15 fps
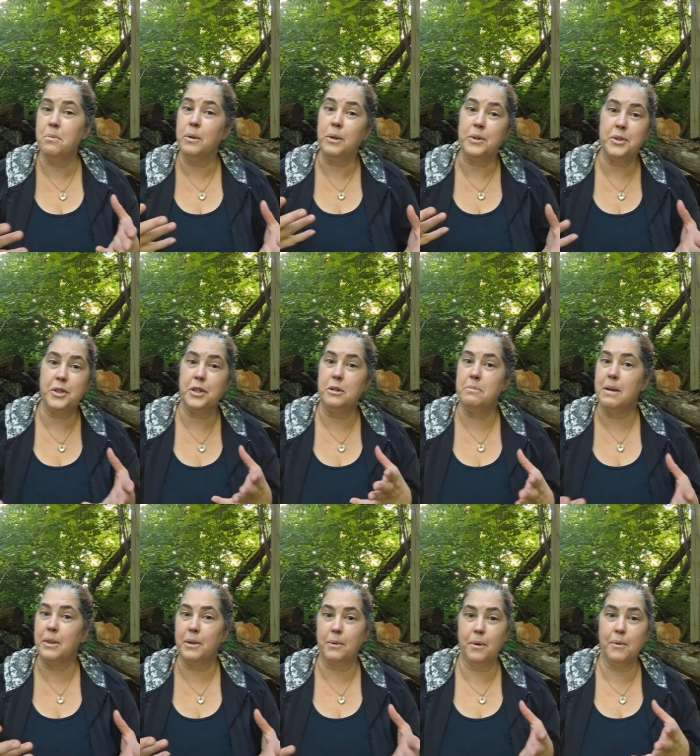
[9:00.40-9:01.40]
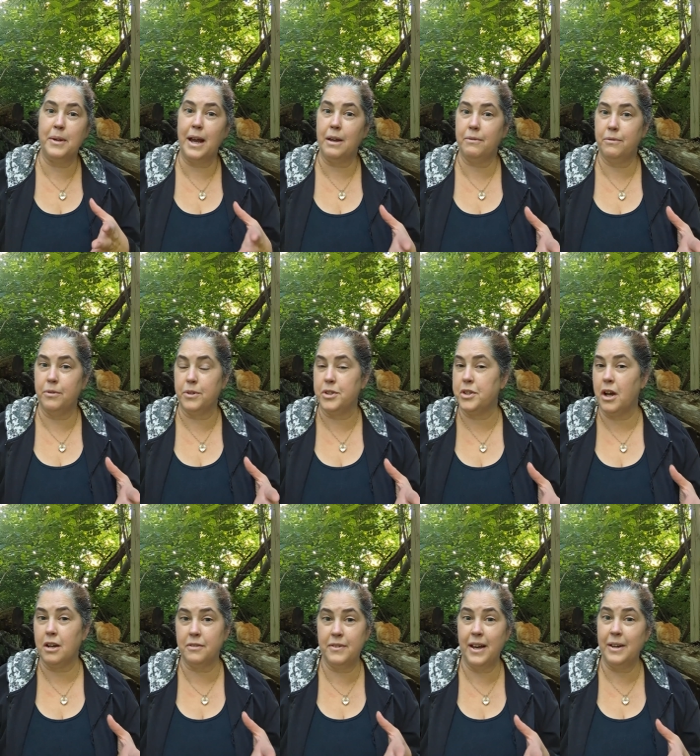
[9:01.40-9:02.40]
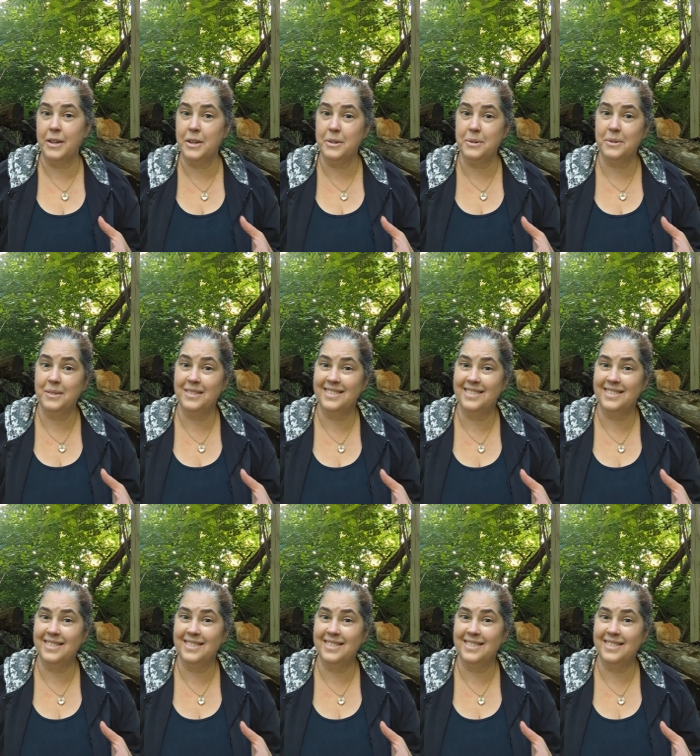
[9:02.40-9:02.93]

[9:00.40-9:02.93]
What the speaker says: words that are being thrown out for shock value